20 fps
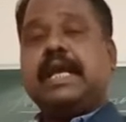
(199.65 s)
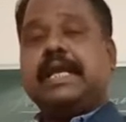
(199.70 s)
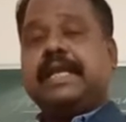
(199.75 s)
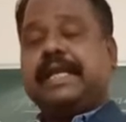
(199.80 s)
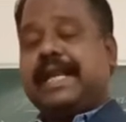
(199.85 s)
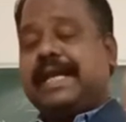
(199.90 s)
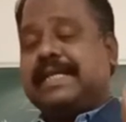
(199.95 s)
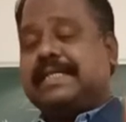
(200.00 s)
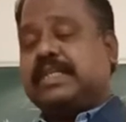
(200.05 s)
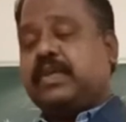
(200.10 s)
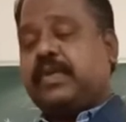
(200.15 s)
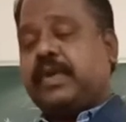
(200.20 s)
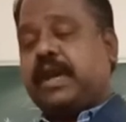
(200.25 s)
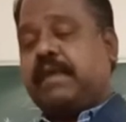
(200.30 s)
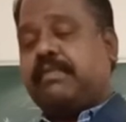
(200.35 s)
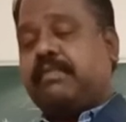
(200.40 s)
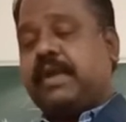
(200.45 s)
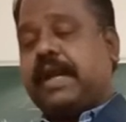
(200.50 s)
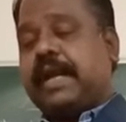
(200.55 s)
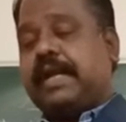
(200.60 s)
Next we
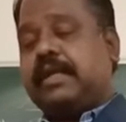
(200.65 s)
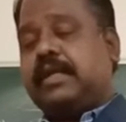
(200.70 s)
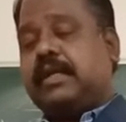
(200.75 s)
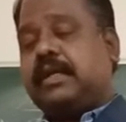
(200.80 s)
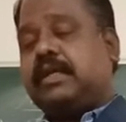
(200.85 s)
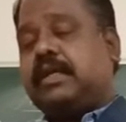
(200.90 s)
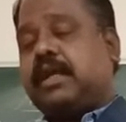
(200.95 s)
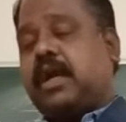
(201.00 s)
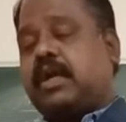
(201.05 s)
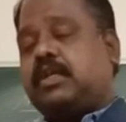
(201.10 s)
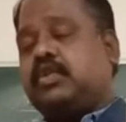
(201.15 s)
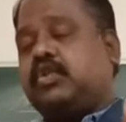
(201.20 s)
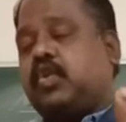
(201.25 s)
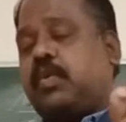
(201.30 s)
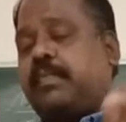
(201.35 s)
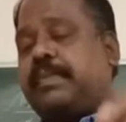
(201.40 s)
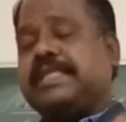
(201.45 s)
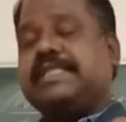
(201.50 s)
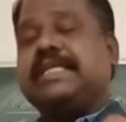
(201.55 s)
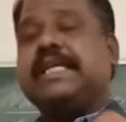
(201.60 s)
have read gross
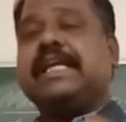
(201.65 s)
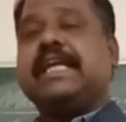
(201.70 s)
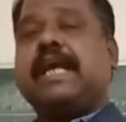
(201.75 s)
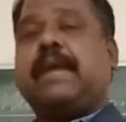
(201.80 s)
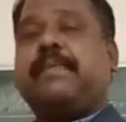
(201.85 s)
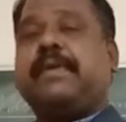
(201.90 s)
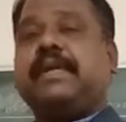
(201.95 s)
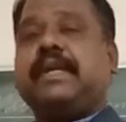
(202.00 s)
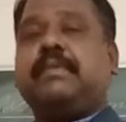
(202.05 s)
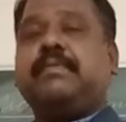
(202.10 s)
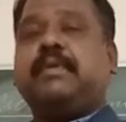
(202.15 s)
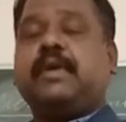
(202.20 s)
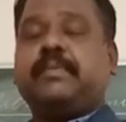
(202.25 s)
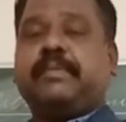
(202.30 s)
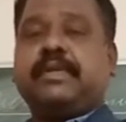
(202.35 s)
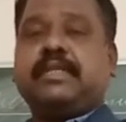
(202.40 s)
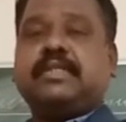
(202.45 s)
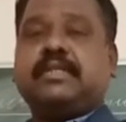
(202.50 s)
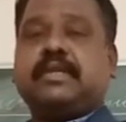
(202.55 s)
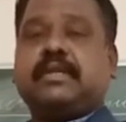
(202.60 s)
domestic capital
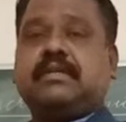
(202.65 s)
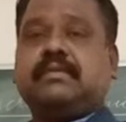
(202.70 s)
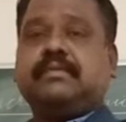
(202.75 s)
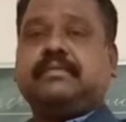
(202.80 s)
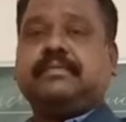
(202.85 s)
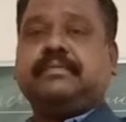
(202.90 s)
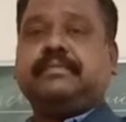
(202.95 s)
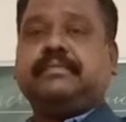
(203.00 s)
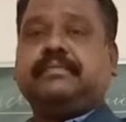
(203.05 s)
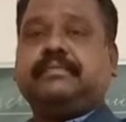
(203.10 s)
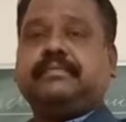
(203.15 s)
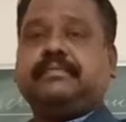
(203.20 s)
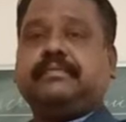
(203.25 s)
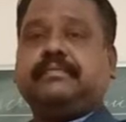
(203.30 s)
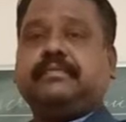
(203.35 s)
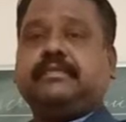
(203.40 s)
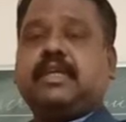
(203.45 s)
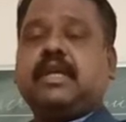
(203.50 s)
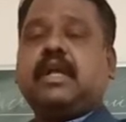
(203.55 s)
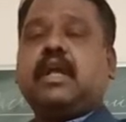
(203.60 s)
formation,
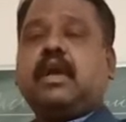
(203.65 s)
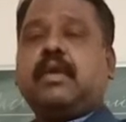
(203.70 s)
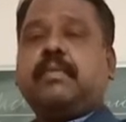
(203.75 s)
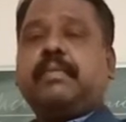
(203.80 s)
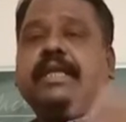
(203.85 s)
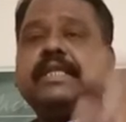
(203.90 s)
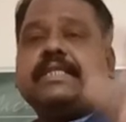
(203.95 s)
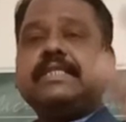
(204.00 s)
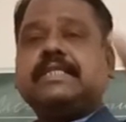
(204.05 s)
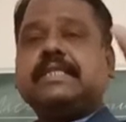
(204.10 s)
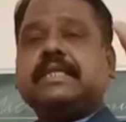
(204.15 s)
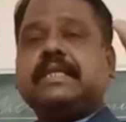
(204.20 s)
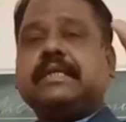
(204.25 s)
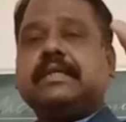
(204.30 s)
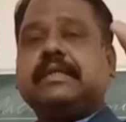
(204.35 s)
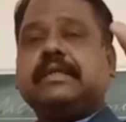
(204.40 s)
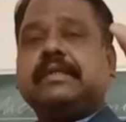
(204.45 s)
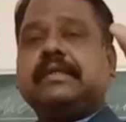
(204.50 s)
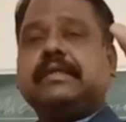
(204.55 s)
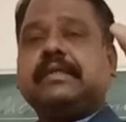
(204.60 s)
means
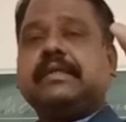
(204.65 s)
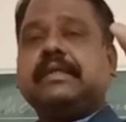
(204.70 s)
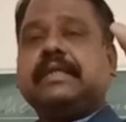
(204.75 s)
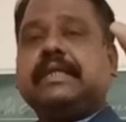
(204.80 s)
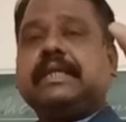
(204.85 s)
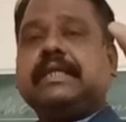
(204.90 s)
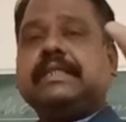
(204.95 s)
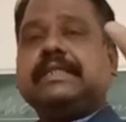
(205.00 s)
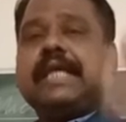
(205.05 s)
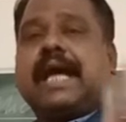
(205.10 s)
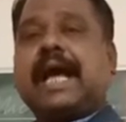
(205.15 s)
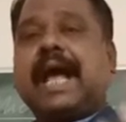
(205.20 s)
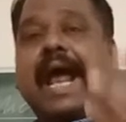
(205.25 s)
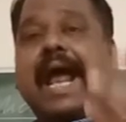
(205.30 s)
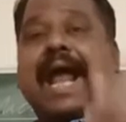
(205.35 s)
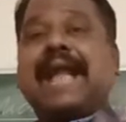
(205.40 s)
the